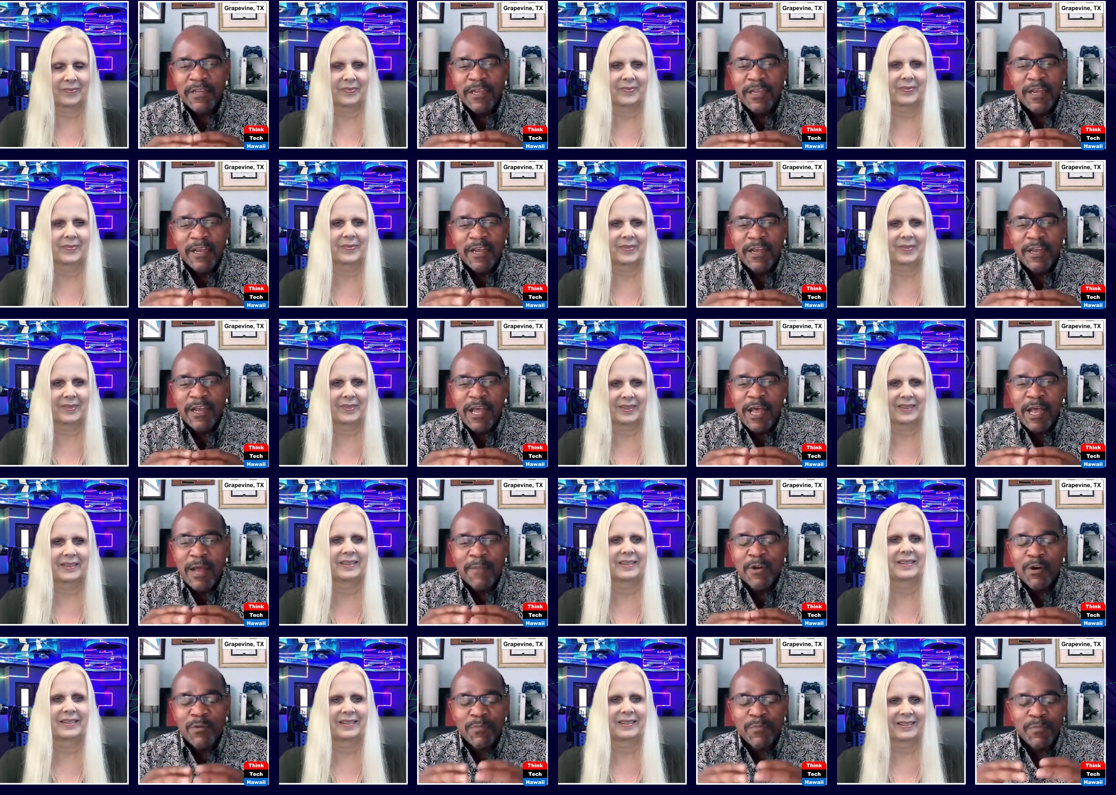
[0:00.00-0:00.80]

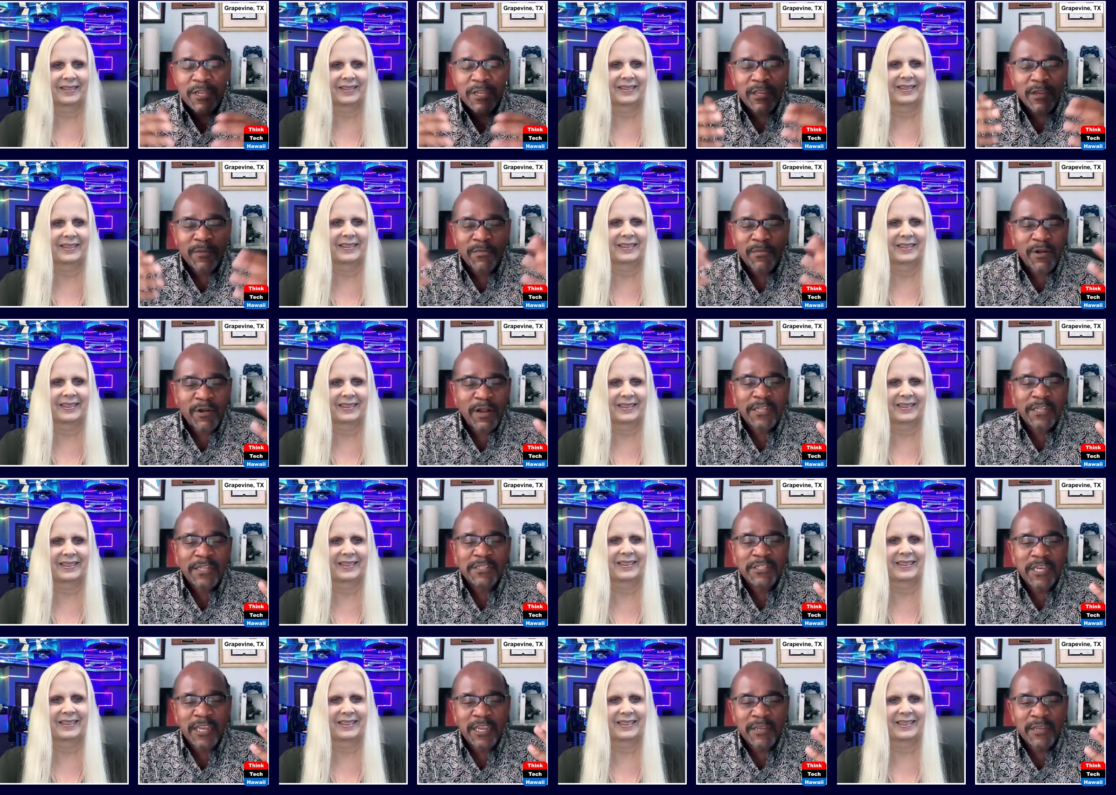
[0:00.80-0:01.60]
Speaker 1: I'm going to be
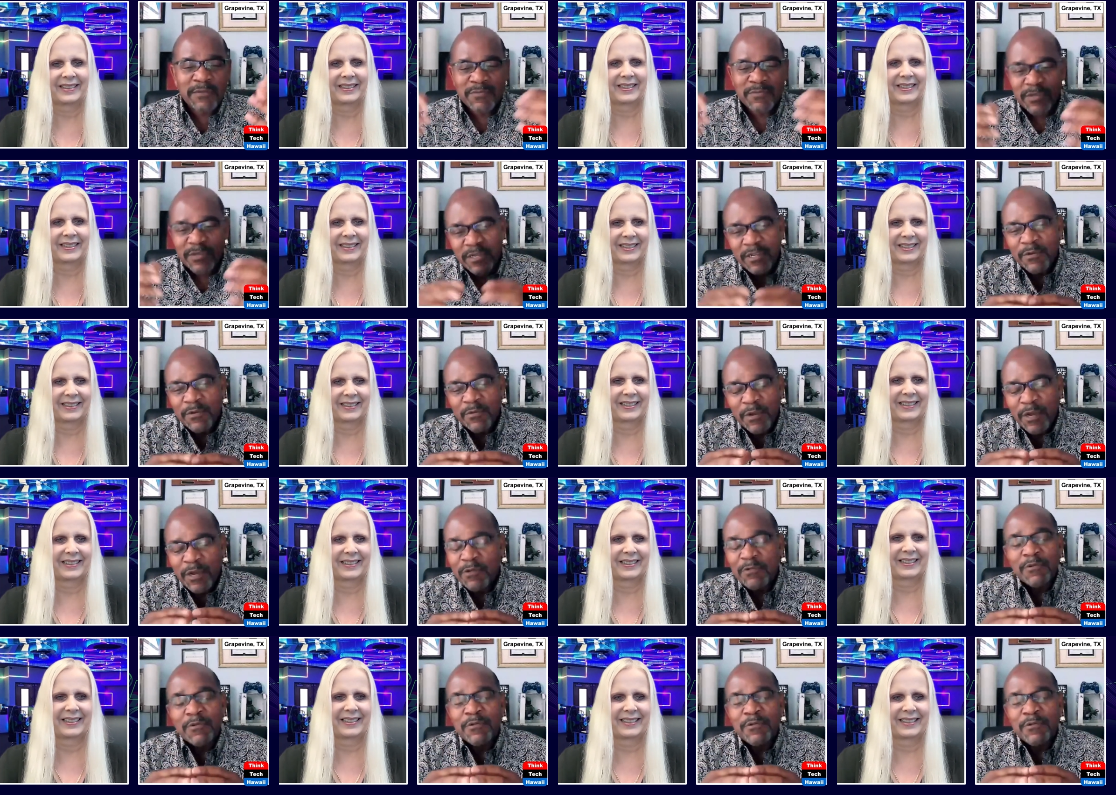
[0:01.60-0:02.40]
LeBron James.
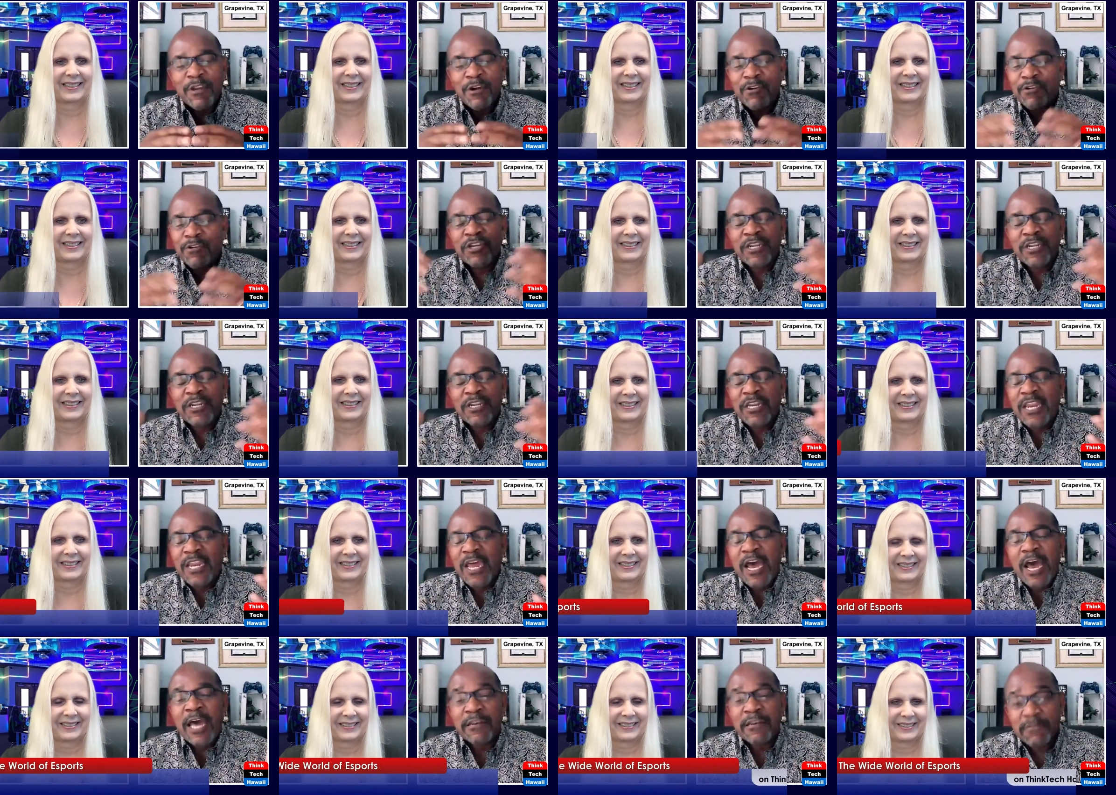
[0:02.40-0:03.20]
Well, no, you're
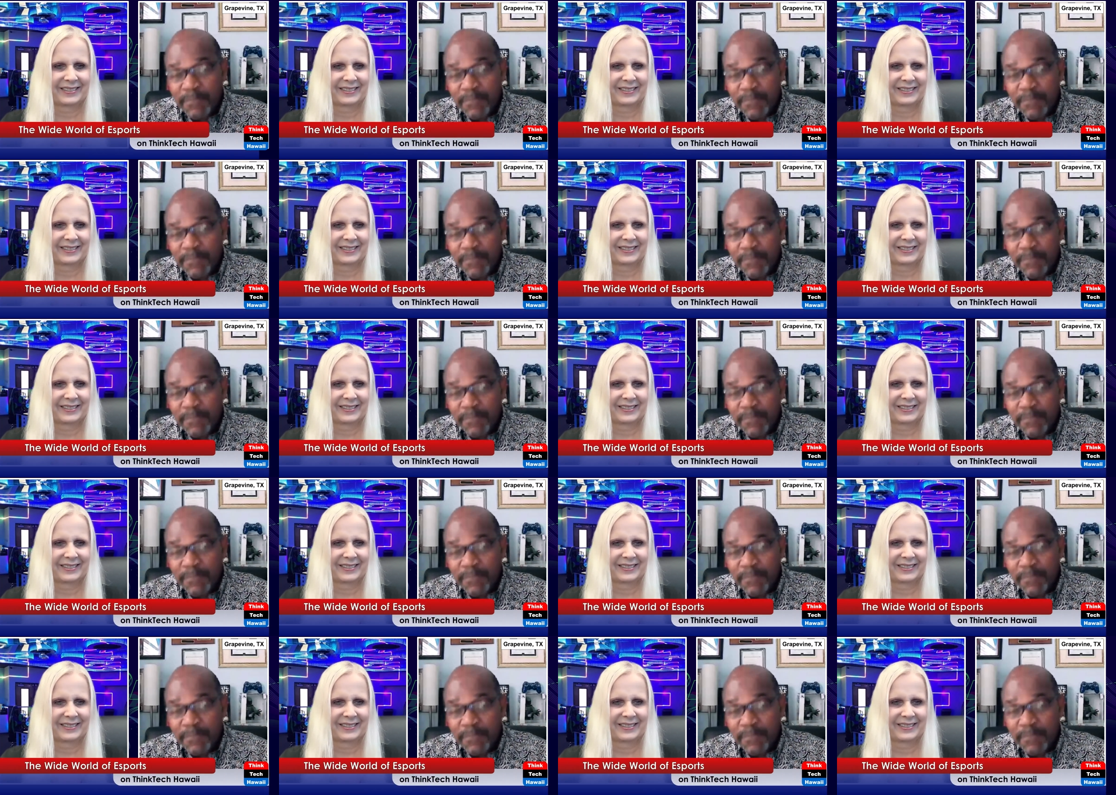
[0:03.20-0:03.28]
not.